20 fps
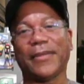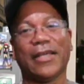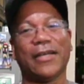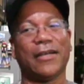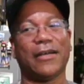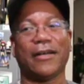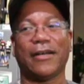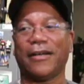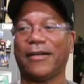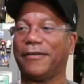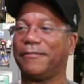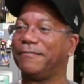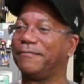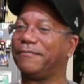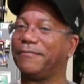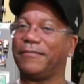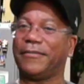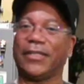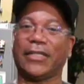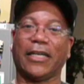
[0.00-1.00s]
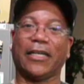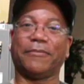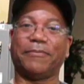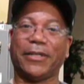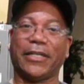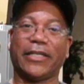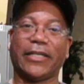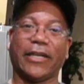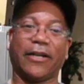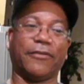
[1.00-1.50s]
Uh, you guys
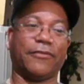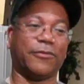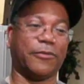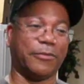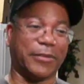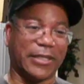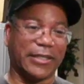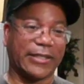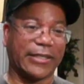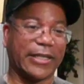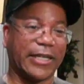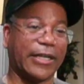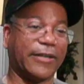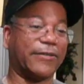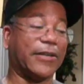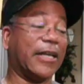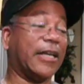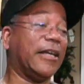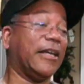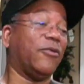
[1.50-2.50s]
be careful, be safe.